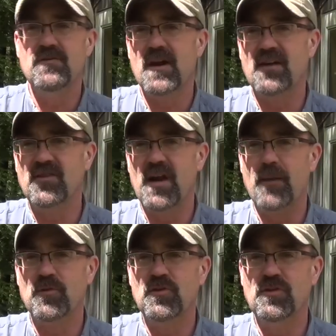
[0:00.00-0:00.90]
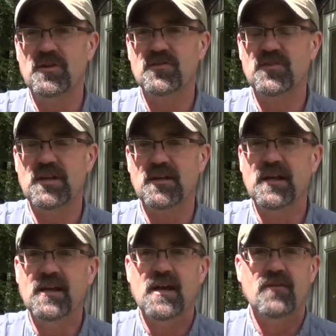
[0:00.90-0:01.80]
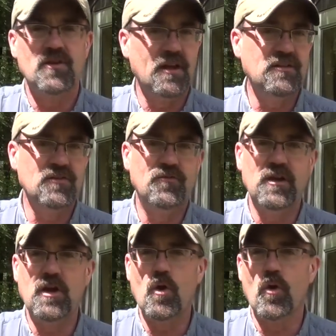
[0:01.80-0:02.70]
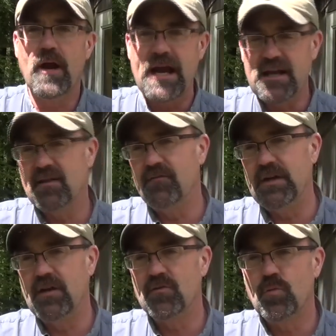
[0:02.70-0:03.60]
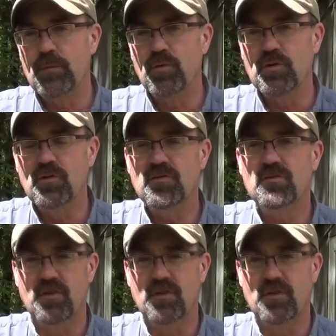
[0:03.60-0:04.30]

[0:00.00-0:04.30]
give you guys an opportunity to see it. If you like this video or any of the videos we produce,